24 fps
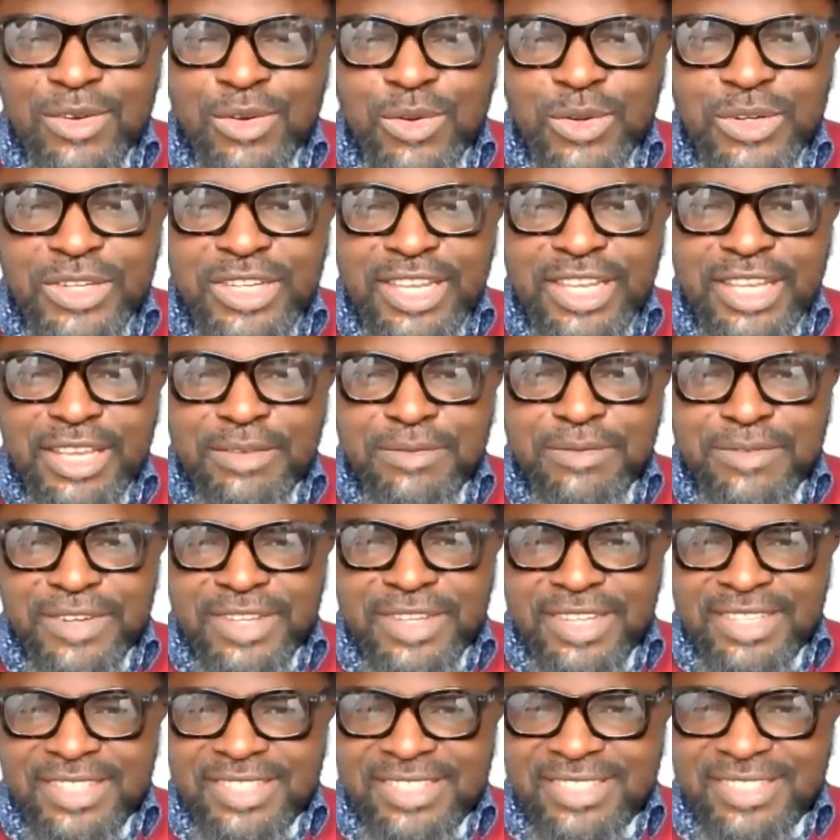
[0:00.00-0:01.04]
Good
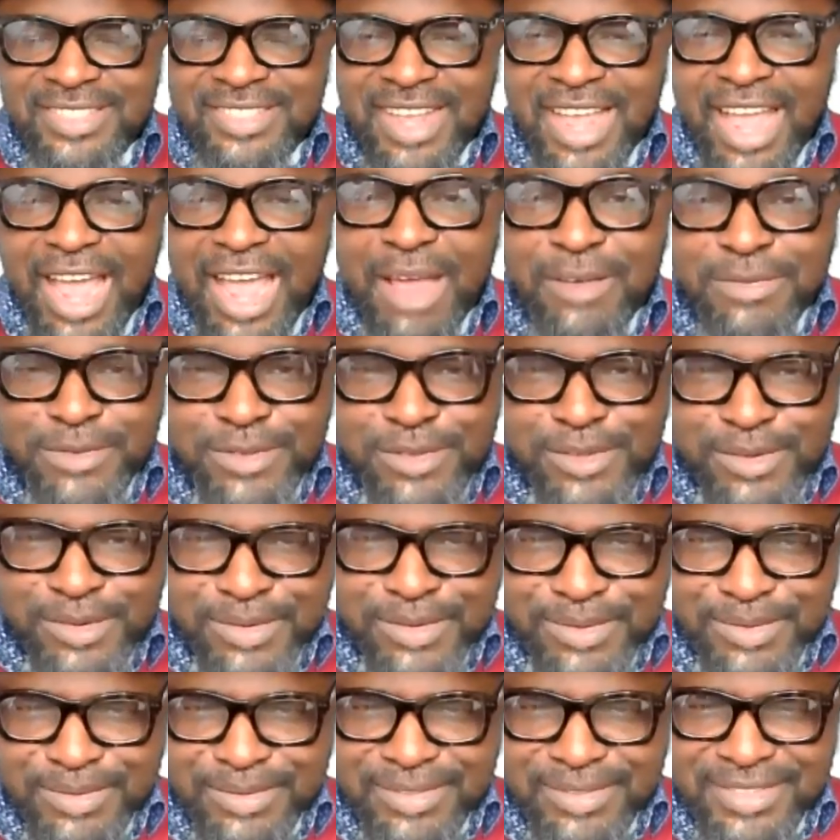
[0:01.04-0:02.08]
evening,
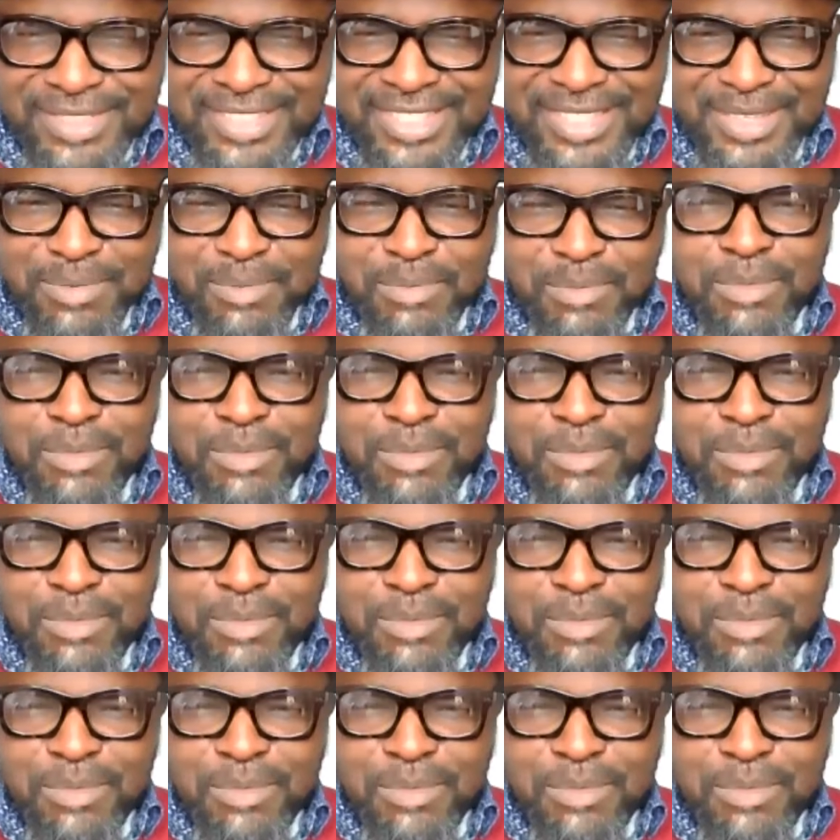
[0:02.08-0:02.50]
afternoon,